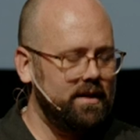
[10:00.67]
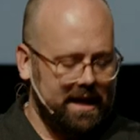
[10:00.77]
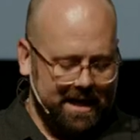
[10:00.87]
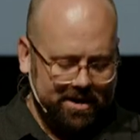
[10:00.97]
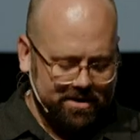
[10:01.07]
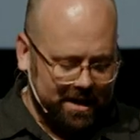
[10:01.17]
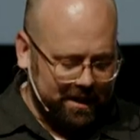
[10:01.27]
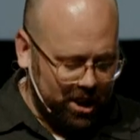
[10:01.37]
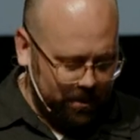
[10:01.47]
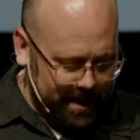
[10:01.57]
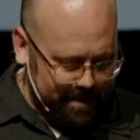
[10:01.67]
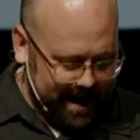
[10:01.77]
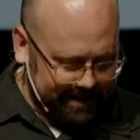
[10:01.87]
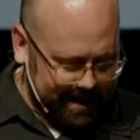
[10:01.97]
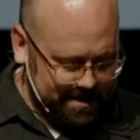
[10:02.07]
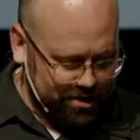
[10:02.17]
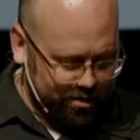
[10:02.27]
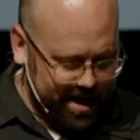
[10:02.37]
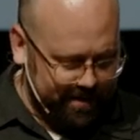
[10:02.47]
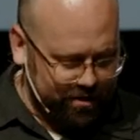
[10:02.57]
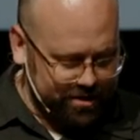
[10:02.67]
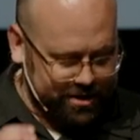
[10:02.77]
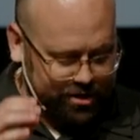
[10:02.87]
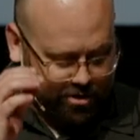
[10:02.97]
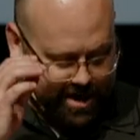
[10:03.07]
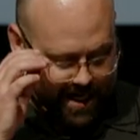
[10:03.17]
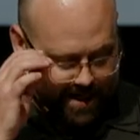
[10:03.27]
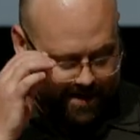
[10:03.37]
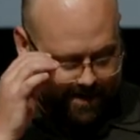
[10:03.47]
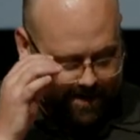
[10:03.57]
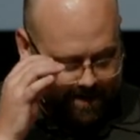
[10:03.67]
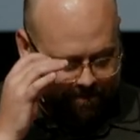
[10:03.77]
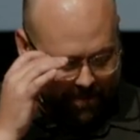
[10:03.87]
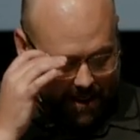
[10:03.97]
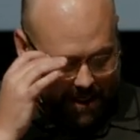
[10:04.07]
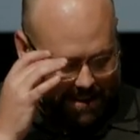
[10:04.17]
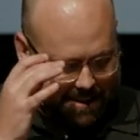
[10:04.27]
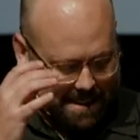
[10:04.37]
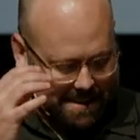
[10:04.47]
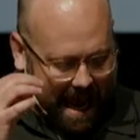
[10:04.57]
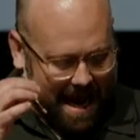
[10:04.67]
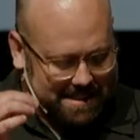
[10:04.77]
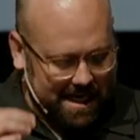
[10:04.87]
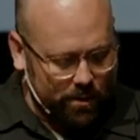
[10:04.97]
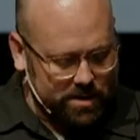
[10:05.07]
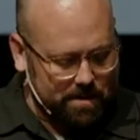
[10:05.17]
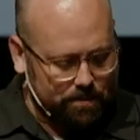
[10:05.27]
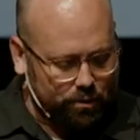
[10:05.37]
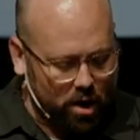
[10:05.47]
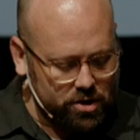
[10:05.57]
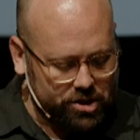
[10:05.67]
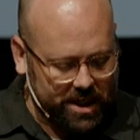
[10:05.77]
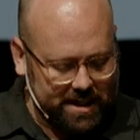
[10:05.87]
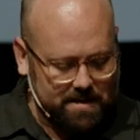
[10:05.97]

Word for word: And here's a little bit about that story. In verse 3, it says, As he was approaching